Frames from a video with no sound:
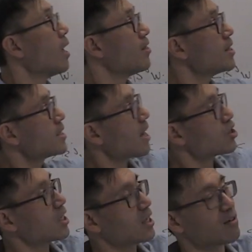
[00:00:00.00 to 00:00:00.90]
this
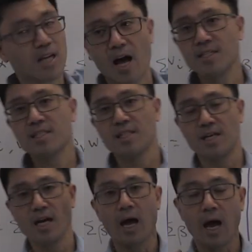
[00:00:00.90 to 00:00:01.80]
actually gives us
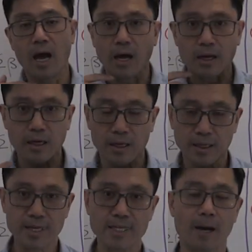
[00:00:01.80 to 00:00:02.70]
the
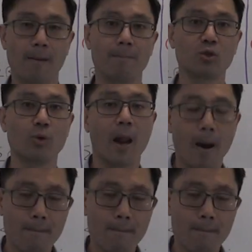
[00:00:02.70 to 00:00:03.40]
link between